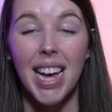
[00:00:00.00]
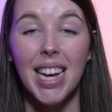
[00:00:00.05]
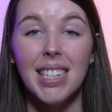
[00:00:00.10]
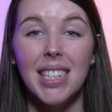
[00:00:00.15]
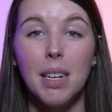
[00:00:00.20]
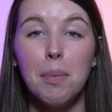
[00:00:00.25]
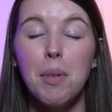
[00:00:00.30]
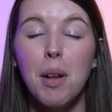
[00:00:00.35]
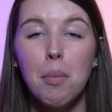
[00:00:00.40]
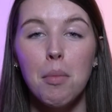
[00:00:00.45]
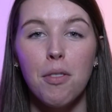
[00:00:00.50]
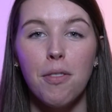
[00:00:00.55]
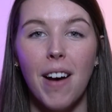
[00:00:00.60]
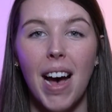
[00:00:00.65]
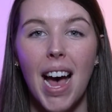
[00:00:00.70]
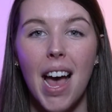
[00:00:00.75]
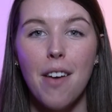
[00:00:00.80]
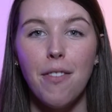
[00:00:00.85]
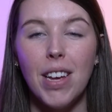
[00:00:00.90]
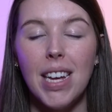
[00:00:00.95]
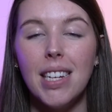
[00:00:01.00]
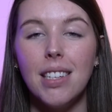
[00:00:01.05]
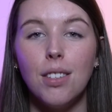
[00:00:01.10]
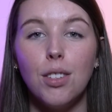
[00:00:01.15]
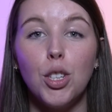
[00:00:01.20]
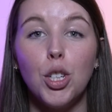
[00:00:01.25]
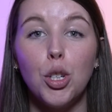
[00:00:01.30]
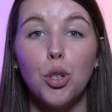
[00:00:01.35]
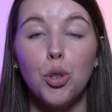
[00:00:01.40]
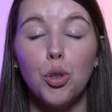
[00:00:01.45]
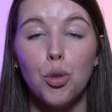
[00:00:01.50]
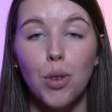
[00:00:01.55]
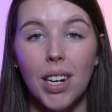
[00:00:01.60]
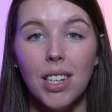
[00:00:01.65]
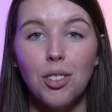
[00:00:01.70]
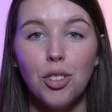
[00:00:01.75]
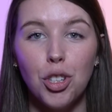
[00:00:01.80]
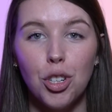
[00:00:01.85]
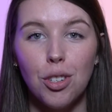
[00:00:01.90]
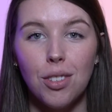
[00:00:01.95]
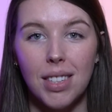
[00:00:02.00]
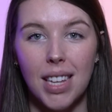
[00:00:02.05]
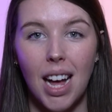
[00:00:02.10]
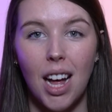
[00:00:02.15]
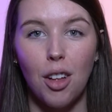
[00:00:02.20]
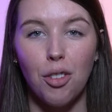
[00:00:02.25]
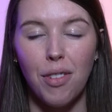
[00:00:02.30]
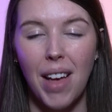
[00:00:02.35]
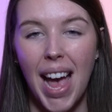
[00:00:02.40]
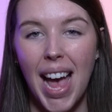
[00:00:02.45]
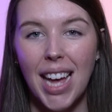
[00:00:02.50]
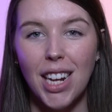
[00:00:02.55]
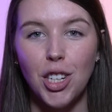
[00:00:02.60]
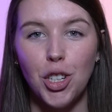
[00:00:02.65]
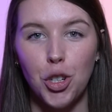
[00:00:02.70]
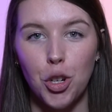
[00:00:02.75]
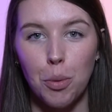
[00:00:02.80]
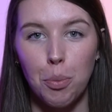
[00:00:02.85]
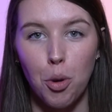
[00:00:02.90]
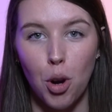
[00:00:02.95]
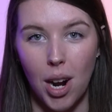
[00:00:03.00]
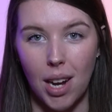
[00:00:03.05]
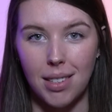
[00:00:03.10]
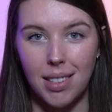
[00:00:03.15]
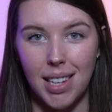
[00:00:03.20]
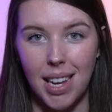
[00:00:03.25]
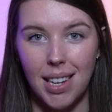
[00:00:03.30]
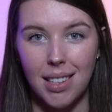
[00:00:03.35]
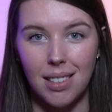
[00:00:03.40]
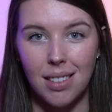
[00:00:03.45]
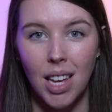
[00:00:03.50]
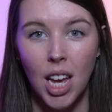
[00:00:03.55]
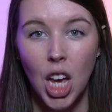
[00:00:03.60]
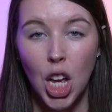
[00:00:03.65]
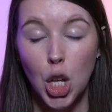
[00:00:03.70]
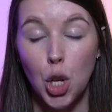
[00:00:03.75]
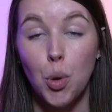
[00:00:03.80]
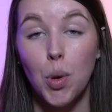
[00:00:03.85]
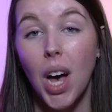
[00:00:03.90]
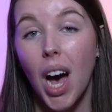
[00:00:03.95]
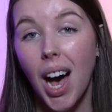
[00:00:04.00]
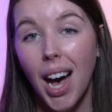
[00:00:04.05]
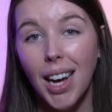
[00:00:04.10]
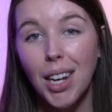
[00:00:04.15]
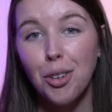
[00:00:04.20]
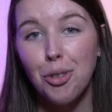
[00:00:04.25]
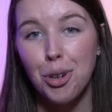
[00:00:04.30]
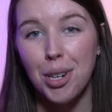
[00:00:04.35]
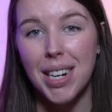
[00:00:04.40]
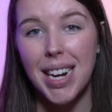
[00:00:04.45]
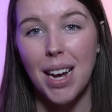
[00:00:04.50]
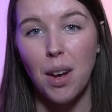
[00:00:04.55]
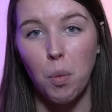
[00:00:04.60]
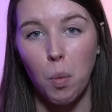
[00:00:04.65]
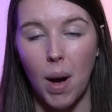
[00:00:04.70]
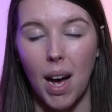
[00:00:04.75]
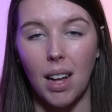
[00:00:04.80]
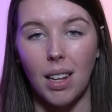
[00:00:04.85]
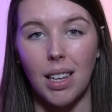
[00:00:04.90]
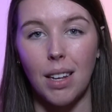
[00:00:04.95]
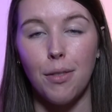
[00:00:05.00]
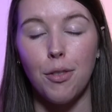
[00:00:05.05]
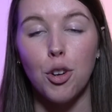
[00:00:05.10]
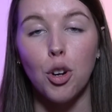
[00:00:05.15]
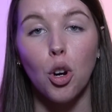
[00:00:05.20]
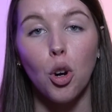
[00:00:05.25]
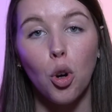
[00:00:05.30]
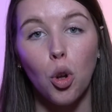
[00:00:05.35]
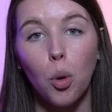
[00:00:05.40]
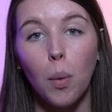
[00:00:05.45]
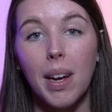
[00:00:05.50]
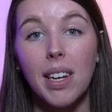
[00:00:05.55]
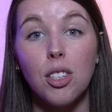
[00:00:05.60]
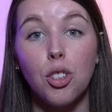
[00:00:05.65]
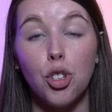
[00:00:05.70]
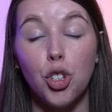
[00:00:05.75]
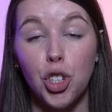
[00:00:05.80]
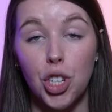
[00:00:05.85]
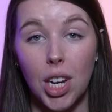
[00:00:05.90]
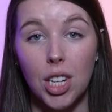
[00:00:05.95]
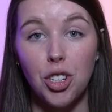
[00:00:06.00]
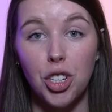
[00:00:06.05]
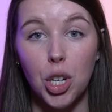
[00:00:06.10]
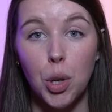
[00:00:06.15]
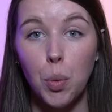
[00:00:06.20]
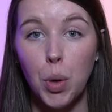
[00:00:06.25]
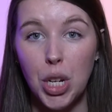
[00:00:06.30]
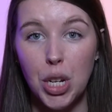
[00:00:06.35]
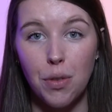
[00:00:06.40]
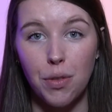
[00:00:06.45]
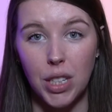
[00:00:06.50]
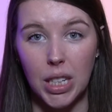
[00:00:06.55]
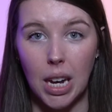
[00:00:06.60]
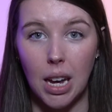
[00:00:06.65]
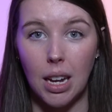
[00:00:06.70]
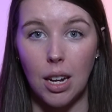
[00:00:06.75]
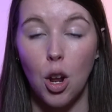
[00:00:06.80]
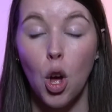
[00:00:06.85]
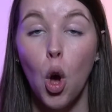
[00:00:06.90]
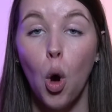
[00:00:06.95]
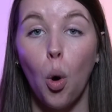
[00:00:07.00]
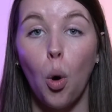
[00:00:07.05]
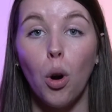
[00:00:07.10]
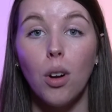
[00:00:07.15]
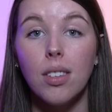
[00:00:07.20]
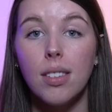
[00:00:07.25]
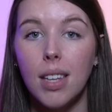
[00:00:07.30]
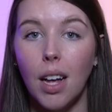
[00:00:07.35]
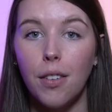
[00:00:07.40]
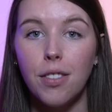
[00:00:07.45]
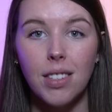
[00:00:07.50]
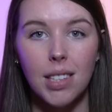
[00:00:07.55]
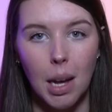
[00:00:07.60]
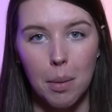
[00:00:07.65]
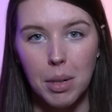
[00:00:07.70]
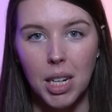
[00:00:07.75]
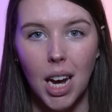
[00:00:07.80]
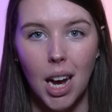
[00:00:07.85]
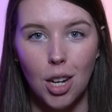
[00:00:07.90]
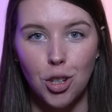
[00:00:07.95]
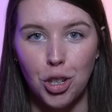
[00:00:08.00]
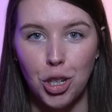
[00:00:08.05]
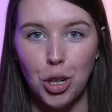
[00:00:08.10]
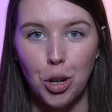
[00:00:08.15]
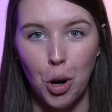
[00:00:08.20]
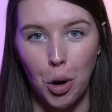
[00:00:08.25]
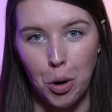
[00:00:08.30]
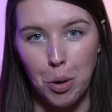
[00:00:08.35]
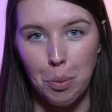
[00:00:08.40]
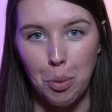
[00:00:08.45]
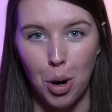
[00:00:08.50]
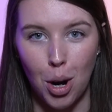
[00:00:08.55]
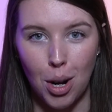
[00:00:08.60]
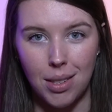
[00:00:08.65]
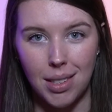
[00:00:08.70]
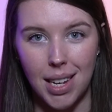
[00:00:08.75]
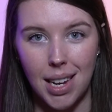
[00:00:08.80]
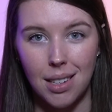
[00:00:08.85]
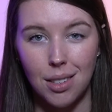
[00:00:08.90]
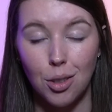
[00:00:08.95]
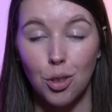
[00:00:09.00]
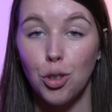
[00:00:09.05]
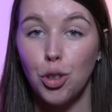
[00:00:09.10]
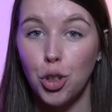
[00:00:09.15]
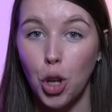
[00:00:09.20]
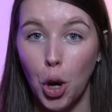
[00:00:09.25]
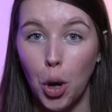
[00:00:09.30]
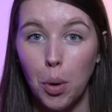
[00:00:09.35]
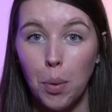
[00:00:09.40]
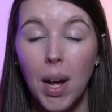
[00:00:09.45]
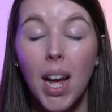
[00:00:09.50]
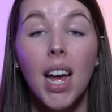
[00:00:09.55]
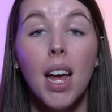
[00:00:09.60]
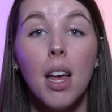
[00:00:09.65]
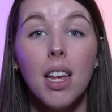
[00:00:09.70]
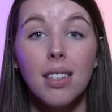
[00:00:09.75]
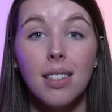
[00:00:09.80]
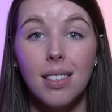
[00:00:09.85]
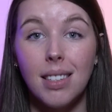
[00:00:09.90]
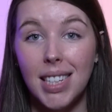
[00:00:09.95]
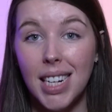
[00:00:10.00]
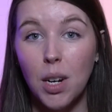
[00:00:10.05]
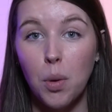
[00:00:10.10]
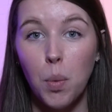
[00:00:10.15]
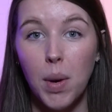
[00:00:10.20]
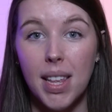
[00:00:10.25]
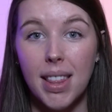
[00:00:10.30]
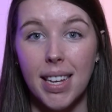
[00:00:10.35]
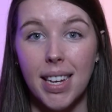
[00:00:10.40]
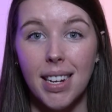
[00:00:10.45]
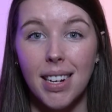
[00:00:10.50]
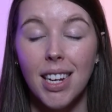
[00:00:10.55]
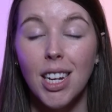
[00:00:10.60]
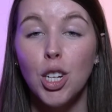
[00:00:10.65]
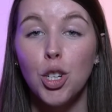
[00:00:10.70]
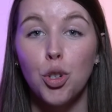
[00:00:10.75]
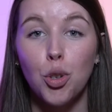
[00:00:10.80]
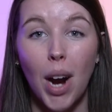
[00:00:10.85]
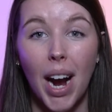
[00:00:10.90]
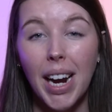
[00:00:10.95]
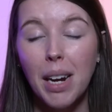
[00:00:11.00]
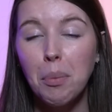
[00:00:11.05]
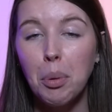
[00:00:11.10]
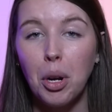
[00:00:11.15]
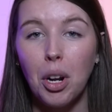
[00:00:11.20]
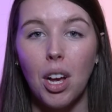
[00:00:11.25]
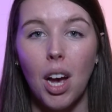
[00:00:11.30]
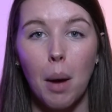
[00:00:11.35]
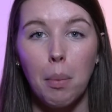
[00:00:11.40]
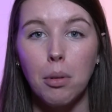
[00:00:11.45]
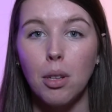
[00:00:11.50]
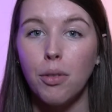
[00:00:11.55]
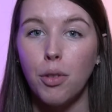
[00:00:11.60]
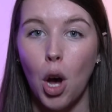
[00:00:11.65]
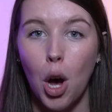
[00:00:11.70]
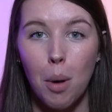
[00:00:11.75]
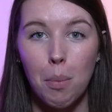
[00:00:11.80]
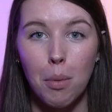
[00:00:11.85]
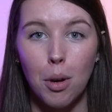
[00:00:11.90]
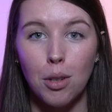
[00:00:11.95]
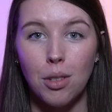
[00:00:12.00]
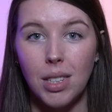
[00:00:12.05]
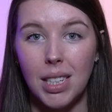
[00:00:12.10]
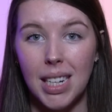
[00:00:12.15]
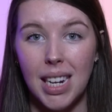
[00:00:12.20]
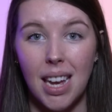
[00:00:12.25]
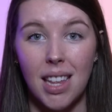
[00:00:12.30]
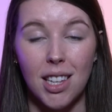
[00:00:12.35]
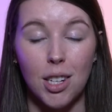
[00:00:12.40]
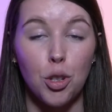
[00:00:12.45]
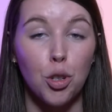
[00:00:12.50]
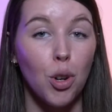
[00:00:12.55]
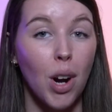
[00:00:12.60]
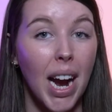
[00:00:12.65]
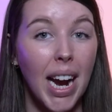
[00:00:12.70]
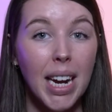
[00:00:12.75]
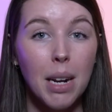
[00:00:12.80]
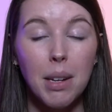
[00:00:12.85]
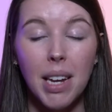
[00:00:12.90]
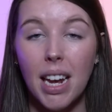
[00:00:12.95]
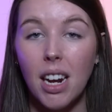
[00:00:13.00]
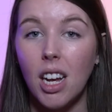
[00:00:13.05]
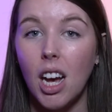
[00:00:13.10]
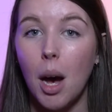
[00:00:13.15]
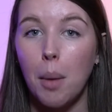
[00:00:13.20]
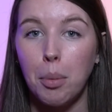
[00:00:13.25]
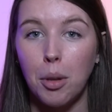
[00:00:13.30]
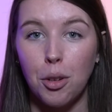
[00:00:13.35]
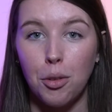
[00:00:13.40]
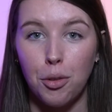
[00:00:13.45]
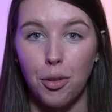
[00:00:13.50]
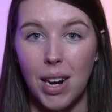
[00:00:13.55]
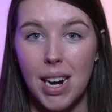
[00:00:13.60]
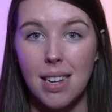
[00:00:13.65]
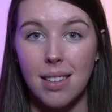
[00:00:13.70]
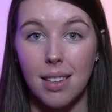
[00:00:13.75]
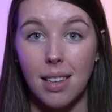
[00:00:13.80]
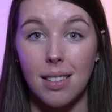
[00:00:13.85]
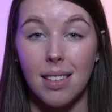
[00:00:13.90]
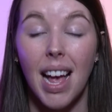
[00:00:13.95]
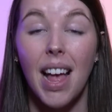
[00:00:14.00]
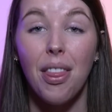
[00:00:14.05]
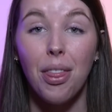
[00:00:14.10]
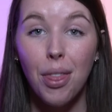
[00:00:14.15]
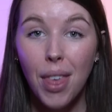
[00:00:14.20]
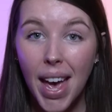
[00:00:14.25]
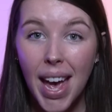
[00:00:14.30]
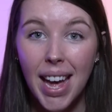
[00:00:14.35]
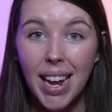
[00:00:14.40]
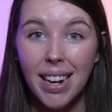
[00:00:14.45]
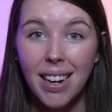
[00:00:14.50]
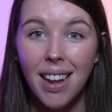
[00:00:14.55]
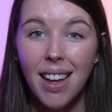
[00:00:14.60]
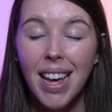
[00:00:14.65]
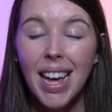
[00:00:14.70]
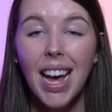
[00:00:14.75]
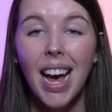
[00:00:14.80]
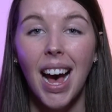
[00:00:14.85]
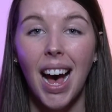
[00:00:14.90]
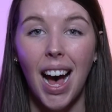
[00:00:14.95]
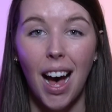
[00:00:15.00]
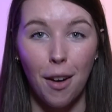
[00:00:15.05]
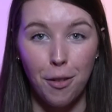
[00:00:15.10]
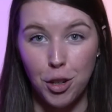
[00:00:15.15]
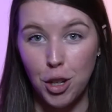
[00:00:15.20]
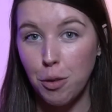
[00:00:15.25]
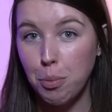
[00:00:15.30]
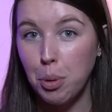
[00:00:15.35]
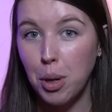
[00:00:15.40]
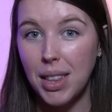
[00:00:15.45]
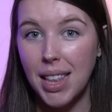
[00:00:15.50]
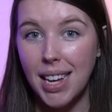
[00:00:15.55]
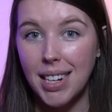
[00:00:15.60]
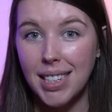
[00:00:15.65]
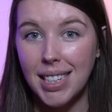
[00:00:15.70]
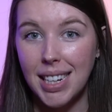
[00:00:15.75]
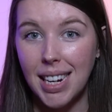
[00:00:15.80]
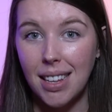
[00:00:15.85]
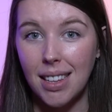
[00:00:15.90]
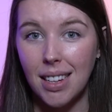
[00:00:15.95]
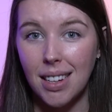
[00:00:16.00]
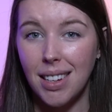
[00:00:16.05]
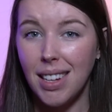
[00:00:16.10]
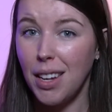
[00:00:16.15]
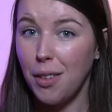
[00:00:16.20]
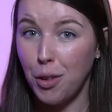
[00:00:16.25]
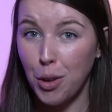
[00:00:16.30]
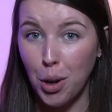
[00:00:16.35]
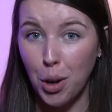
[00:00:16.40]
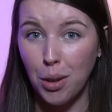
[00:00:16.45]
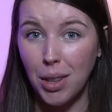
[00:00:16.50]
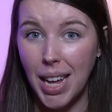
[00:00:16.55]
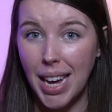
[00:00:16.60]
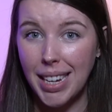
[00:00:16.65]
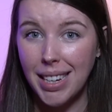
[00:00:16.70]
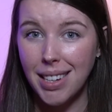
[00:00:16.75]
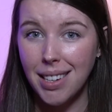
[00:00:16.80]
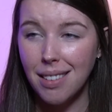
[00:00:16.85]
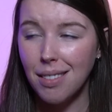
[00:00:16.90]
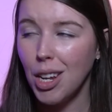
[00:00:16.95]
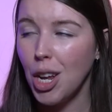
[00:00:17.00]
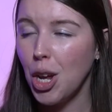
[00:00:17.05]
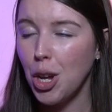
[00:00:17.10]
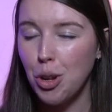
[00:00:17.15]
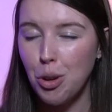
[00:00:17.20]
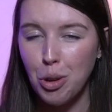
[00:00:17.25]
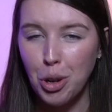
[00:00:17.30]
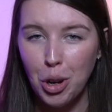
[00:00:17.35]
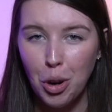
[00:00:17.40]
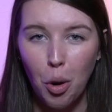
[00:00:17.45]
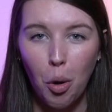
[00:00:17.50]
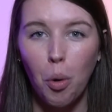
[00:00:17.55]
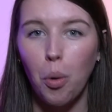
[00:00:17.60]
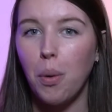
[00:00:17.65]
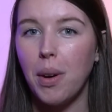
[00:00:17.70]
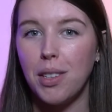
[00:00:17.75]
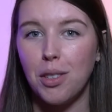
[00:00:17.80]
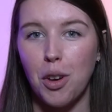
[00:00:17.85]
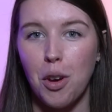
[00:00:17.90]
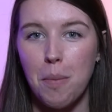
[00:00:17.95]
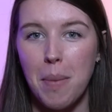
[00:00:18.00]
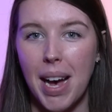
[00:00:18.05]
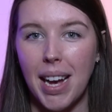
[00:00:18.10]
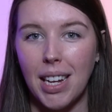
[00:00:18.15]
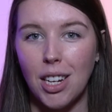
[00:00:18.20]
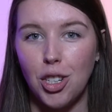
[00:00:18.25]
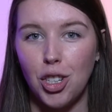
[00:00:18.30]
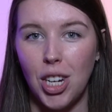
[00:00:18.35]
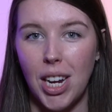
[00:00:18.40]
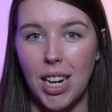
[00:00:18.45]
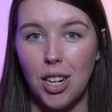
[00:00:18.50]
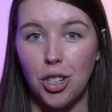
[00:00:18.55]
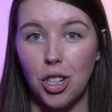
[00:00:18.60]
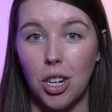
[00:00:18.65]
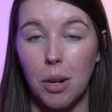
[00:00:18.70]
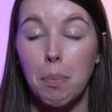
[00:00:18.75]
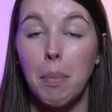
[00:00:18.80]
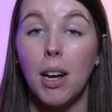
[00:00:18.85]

Tip number 5 is to trust yourself and your process. You can't create well if you're always judging what you've done or self-sabotaging your own process. So stick with it. Try and put a couple of combos together. Try and get a couple of phrases. And then after you've put that together, if you don't like it, you can always go back and change it.